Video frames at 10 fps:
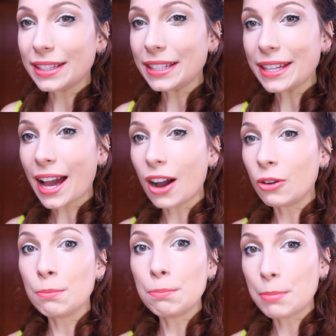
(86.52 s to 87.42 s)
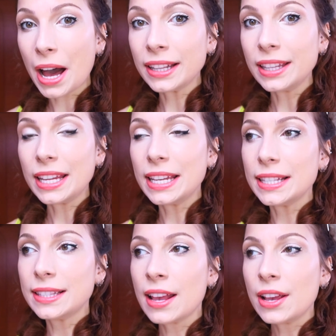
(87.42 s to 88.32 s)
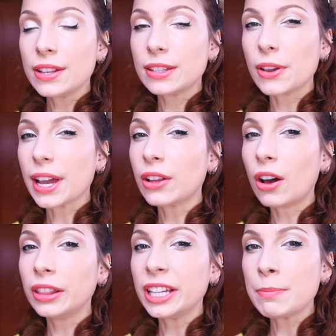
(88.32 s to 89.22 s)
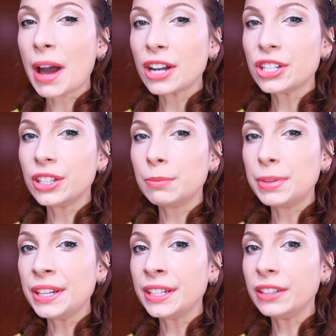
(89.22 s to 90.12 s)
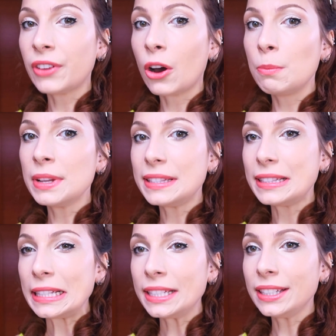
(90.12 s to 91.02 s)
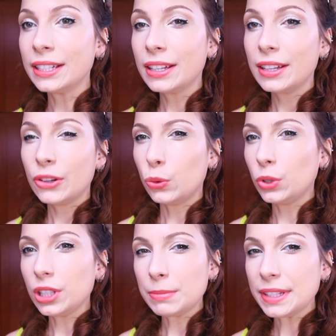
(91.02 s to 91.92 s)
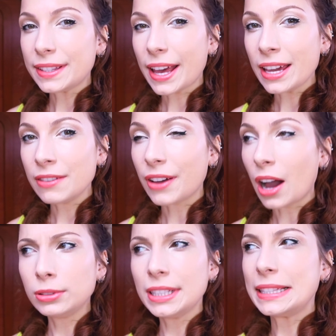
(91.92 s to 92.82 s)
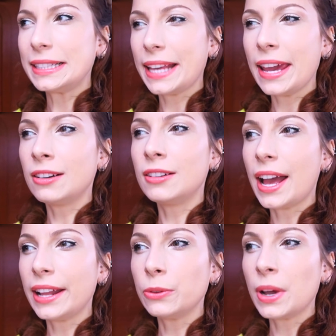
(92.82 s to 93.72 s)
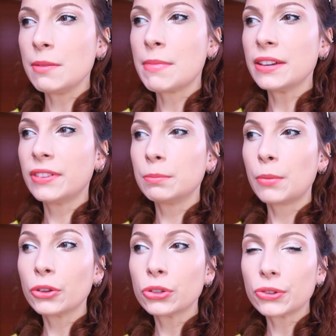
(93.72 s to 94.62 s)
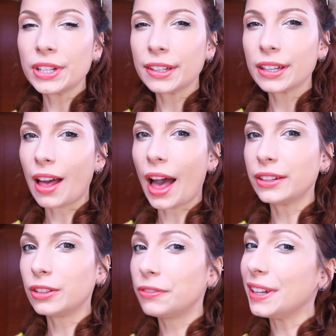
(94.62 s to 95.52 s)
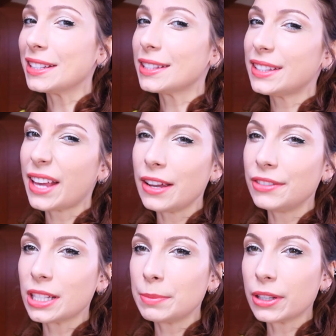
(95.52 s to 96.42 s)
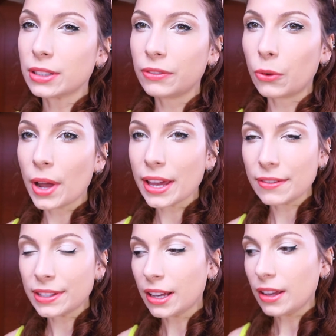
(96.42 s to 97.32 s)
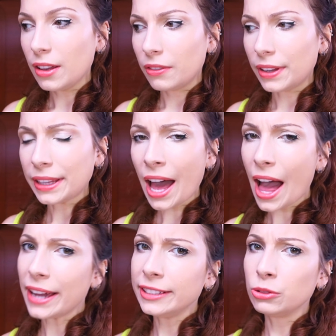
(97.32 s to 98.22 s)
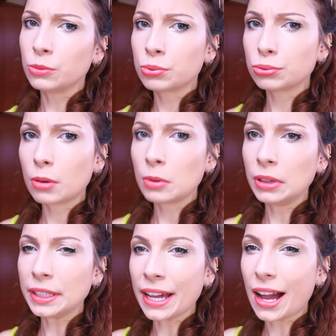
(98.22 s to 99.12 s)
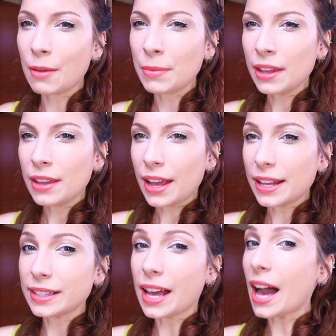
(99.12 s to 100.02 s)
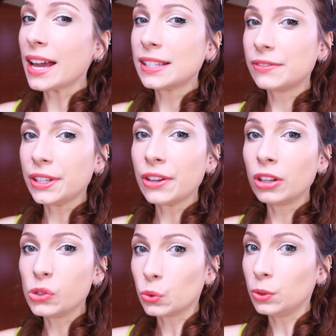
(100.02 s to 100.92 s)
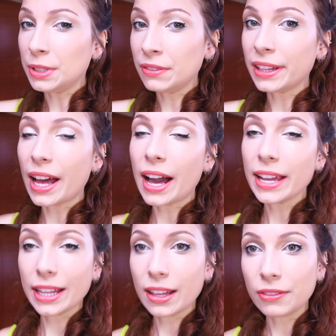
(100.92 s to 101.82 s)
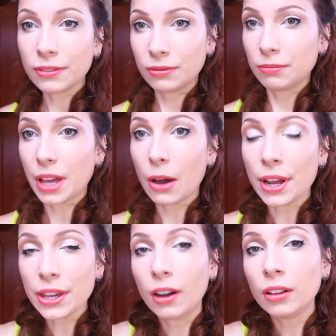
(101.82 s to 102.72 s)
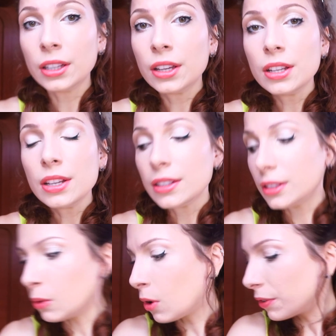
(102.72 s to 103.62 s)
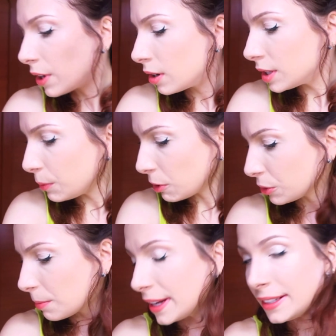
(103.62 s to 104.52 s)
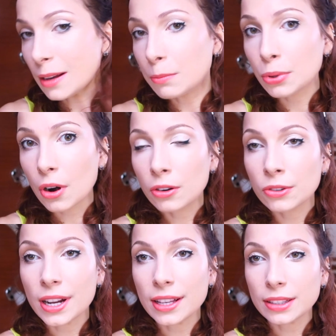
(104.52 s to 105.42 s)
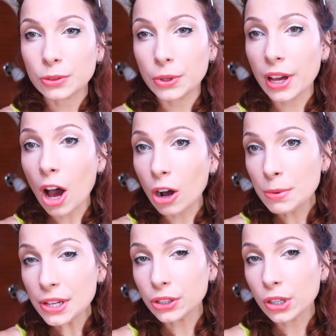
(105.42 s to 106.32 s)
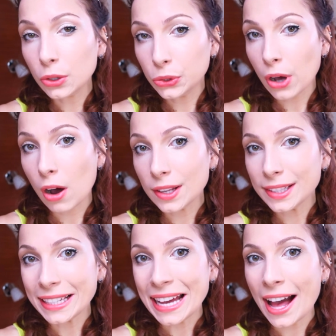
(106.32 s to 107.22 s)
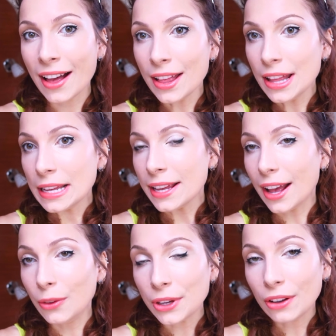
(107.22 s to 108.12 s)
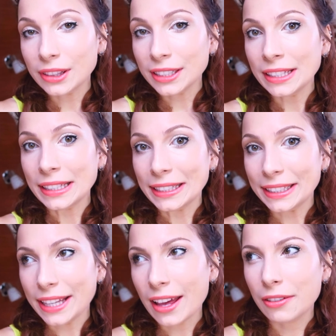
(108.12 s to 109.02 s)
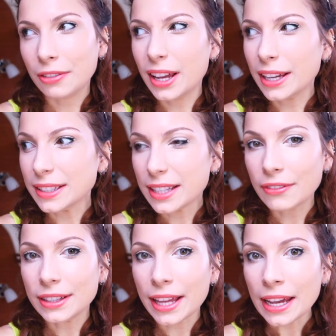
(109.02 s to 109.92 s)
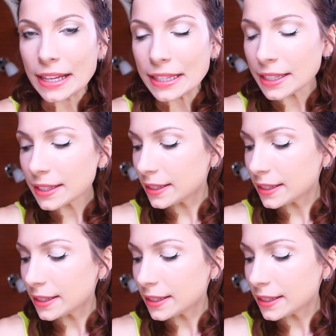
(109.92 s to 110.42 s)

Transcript: see how bad it is, so you can only imagine being in the open sea wouldn't be safe. I wouldn't sail anyway, but even motoring I don't think it's safe, just because of the waves. The tides would probably come as high as the yacht, could be even higher than our yacht. So of course we want to make some progress. We are hoping to go to Corsica, and we're only here for like 7 days,